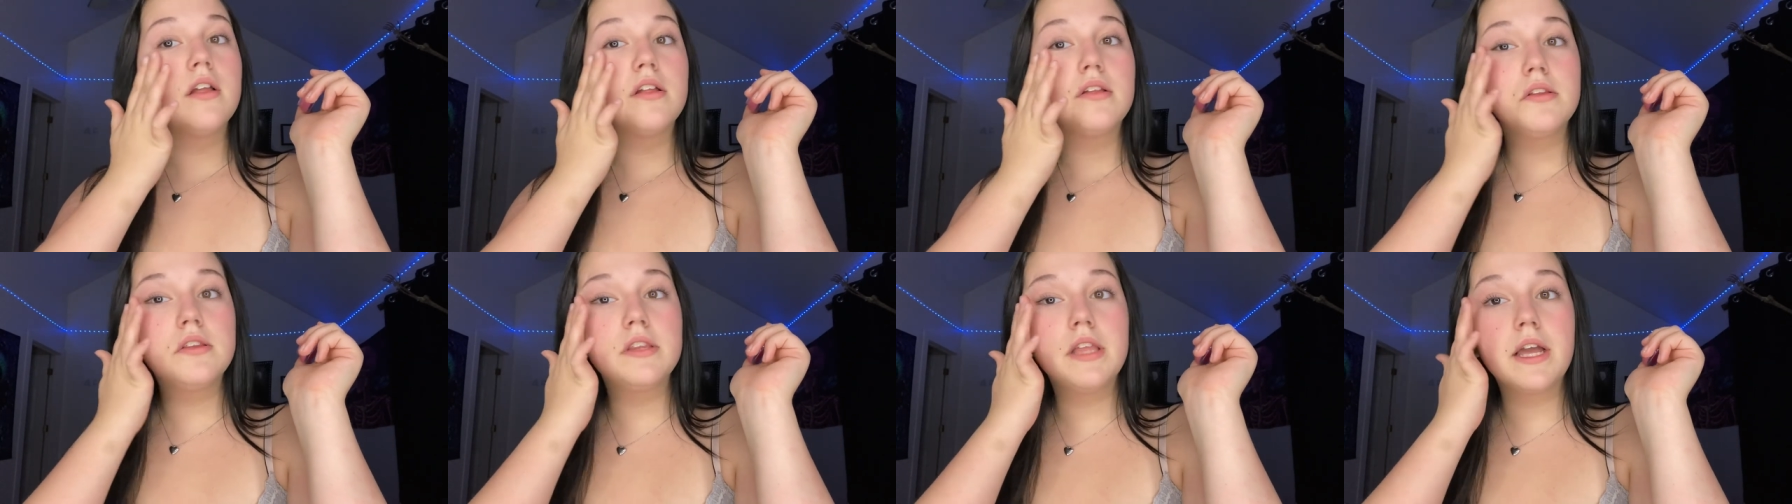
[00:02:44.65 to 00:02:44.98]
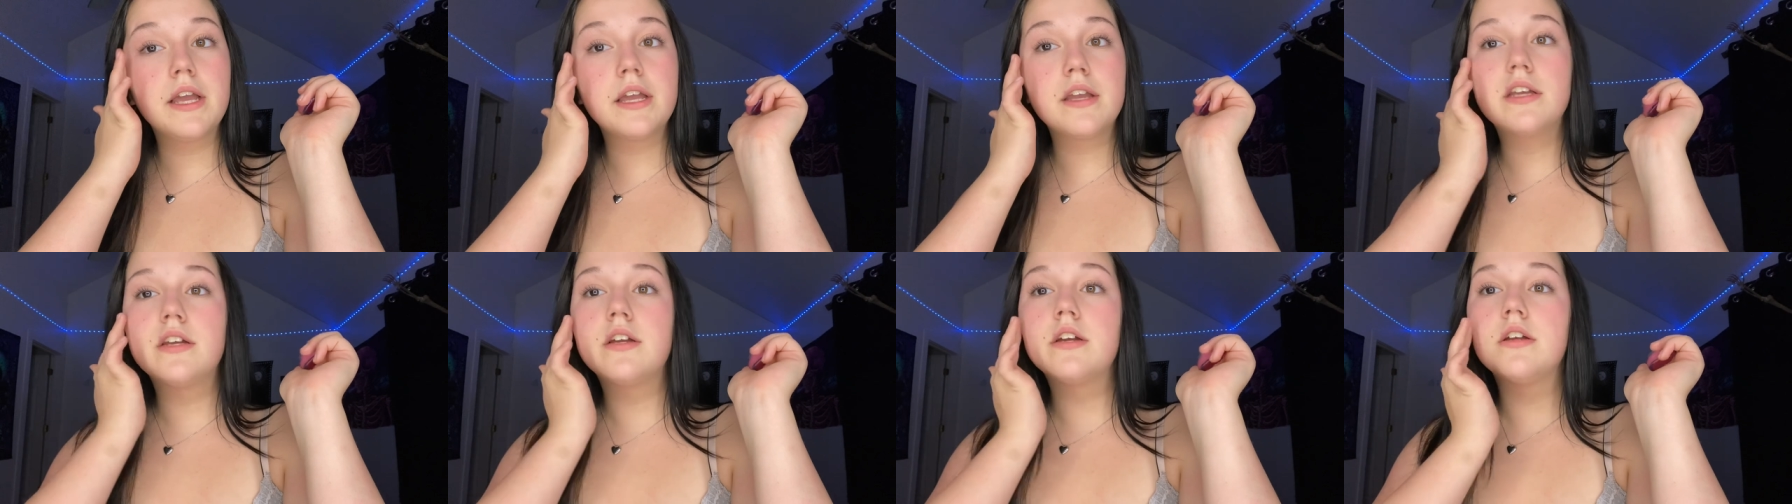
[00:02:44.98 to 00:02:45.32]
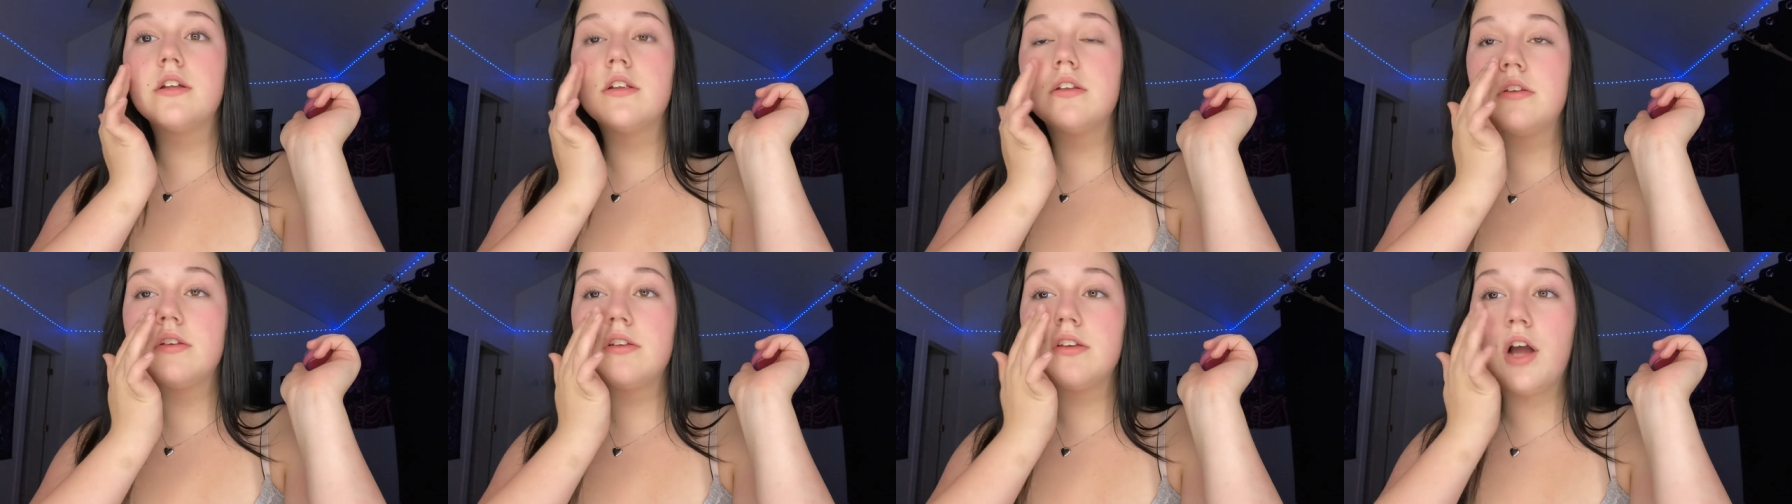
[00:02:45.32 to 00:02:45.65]
Like
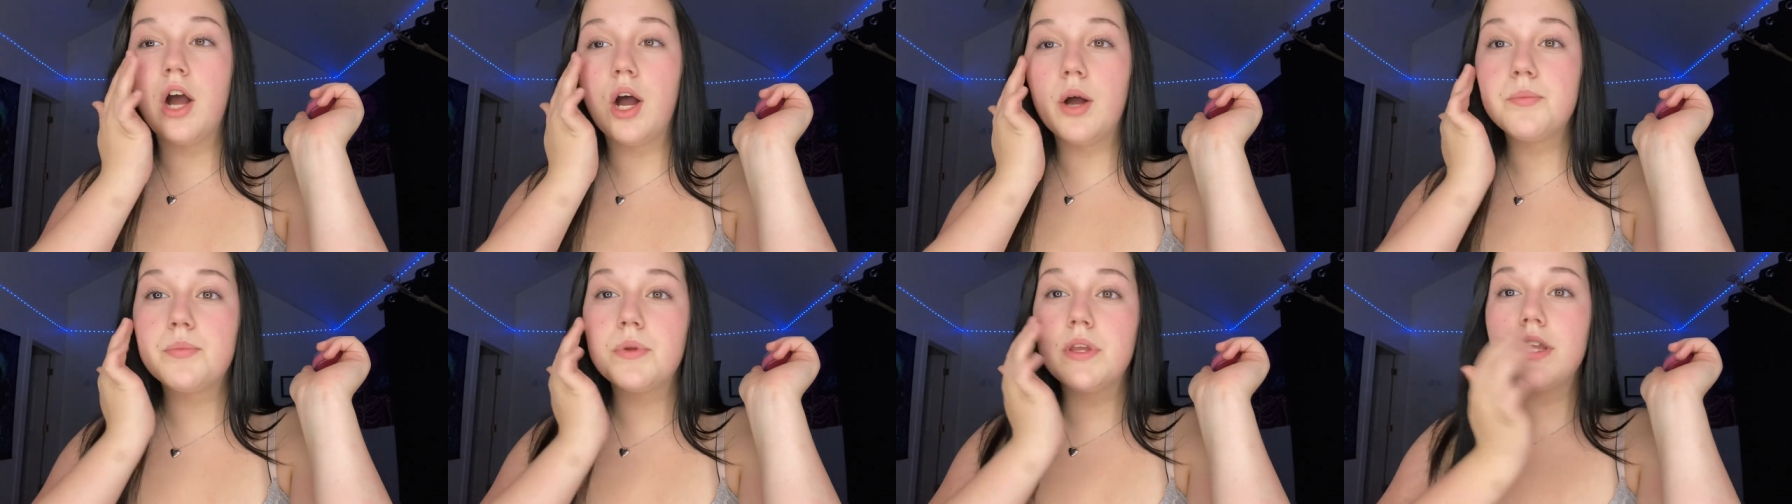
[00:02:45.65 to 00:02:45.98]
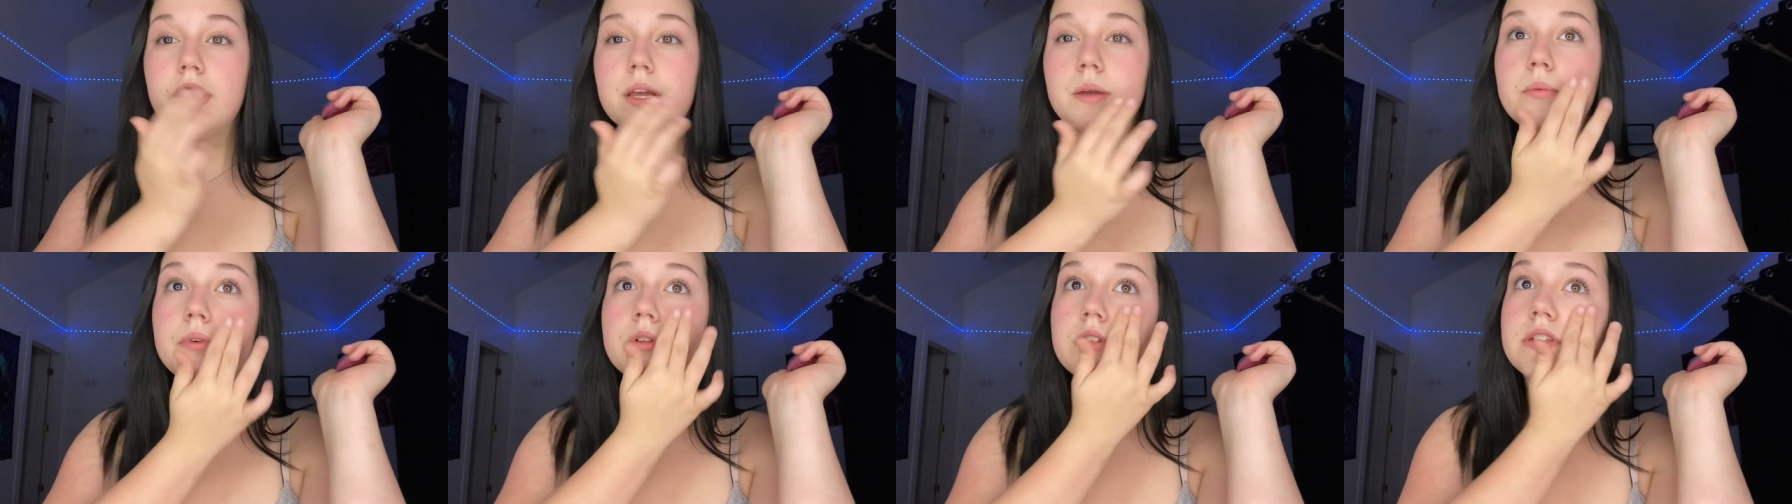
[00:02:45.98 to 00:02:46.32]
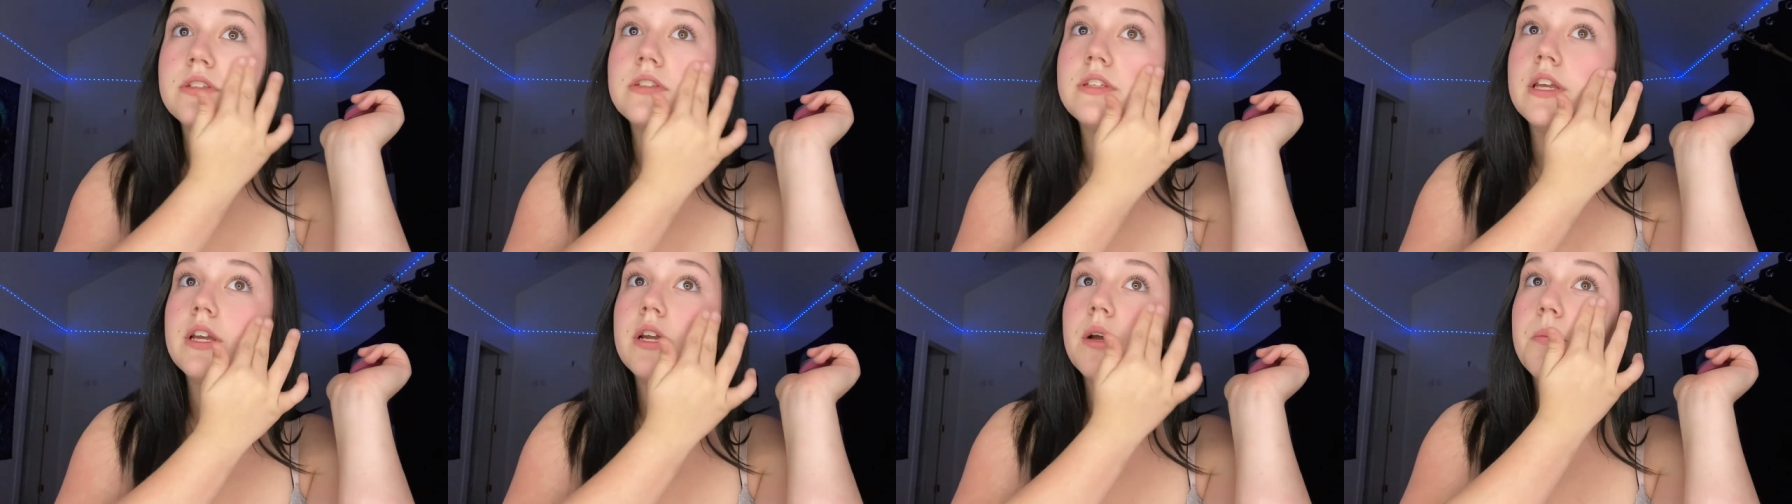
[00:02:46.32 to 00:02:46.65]
not being able to
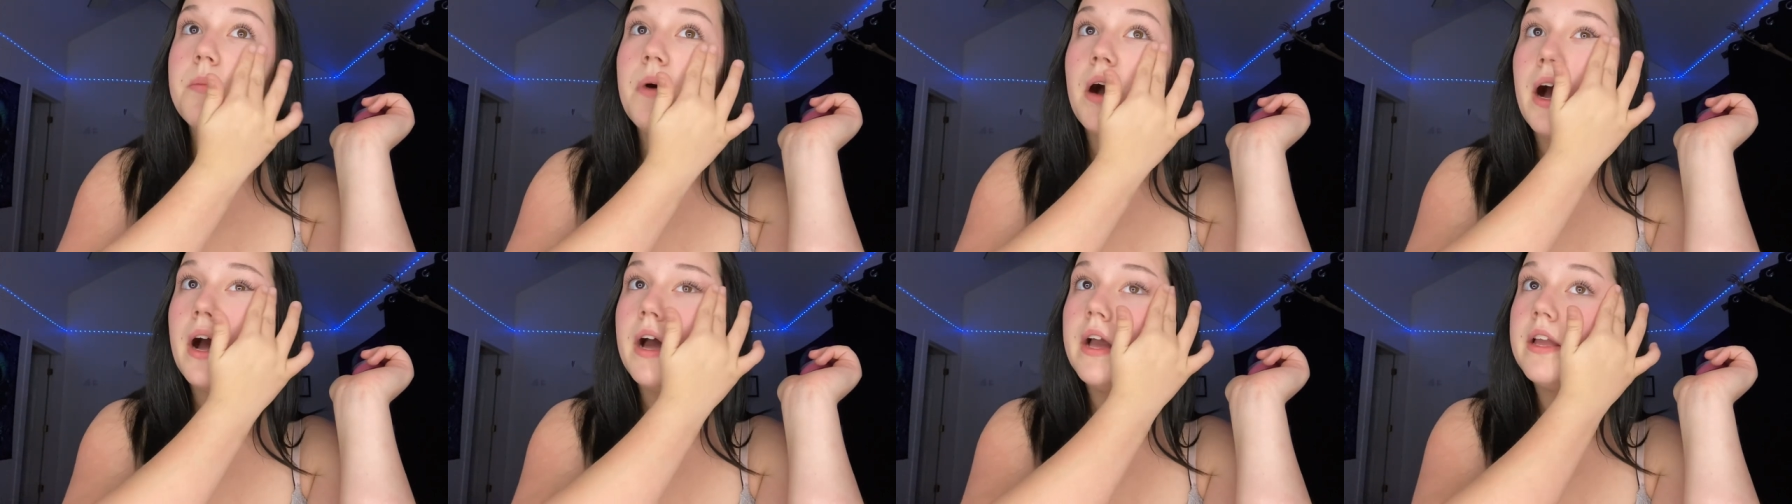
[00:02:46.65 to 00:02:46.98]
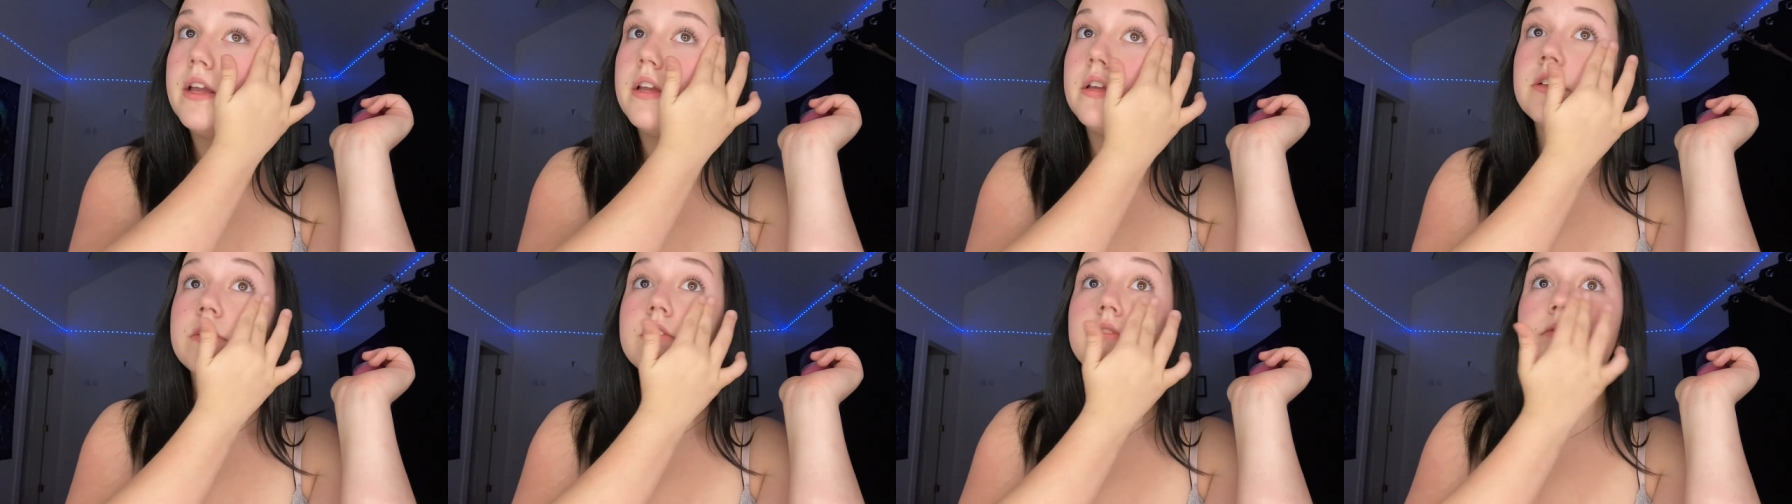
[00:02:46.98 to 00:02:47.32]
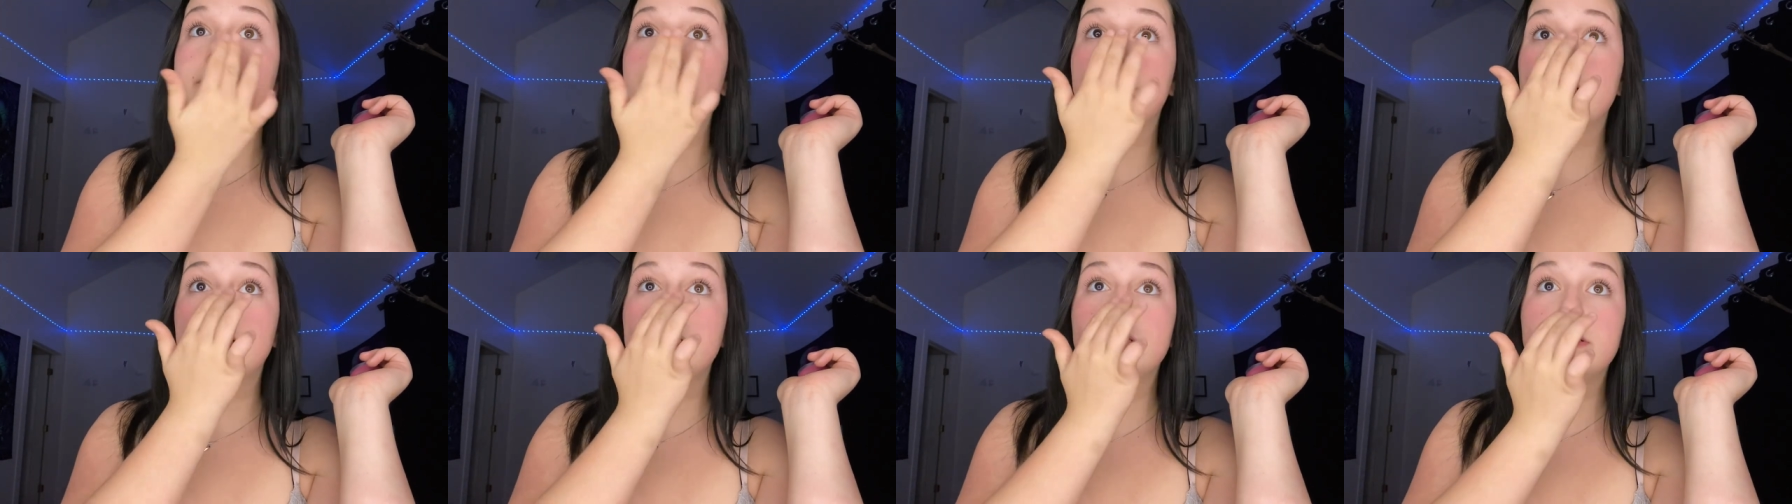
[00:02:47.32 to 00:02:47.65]
say goodbye
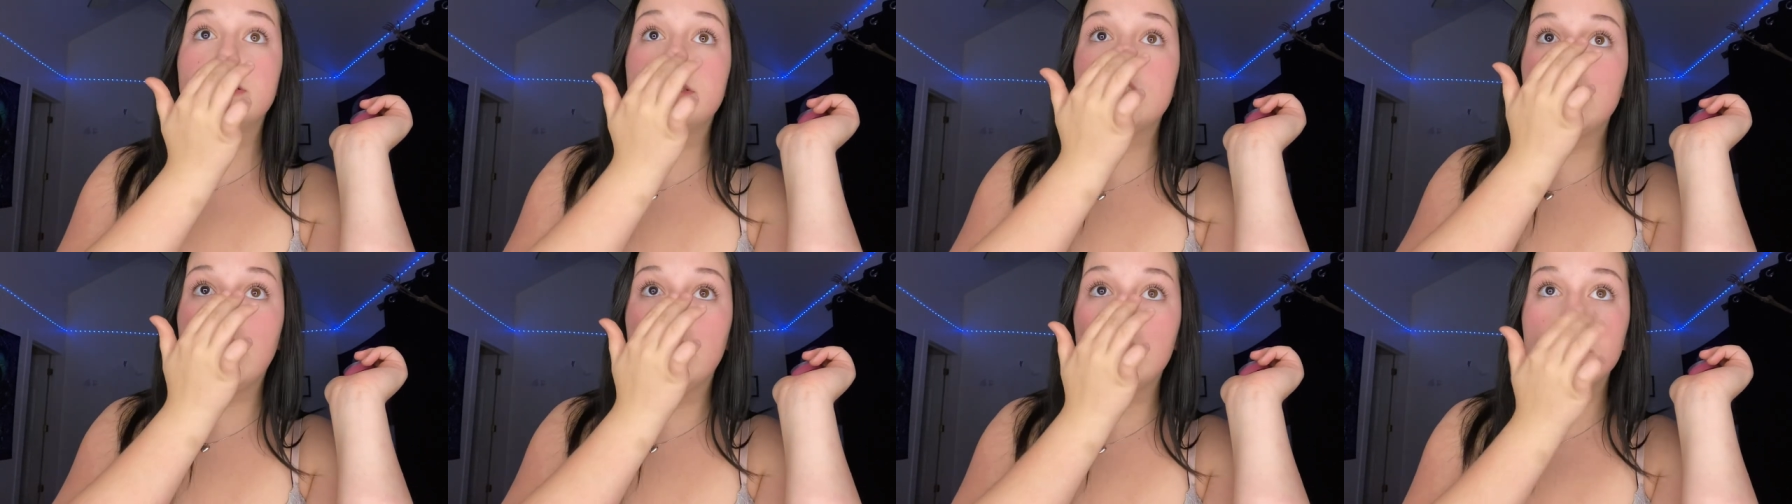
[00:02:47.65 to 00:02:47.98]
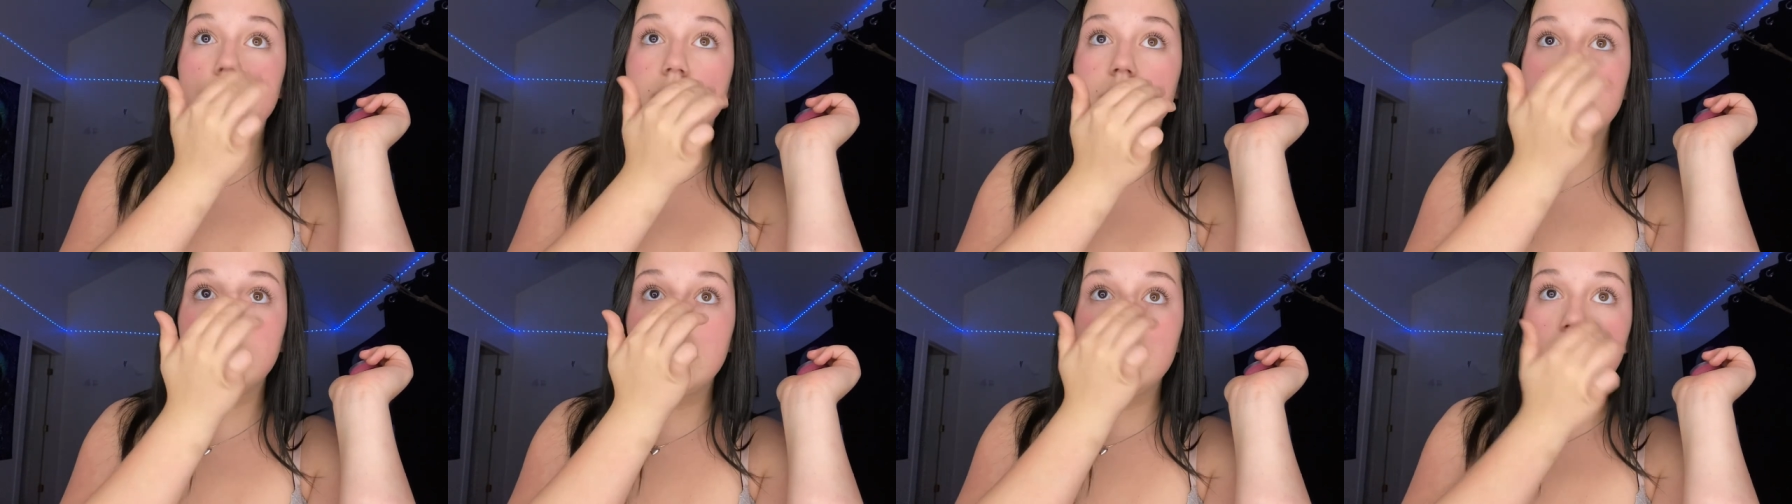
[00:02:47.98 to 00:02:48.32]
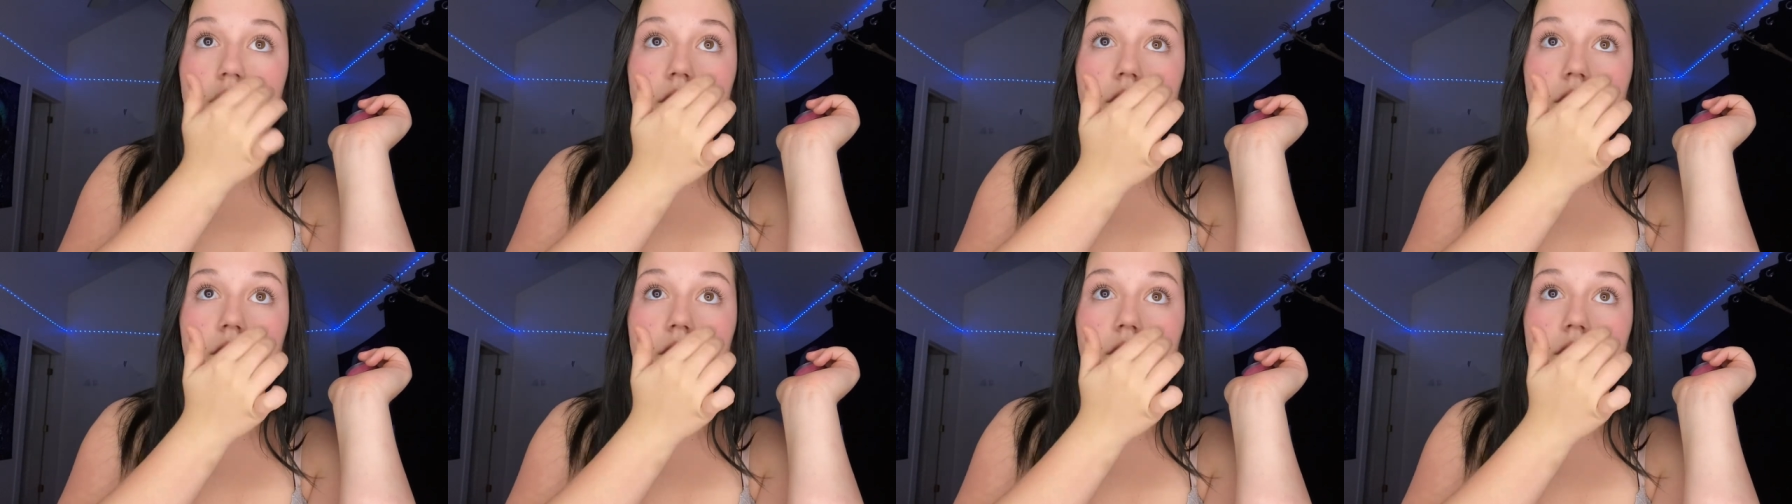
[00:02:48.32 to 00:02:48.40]
fucking sucks.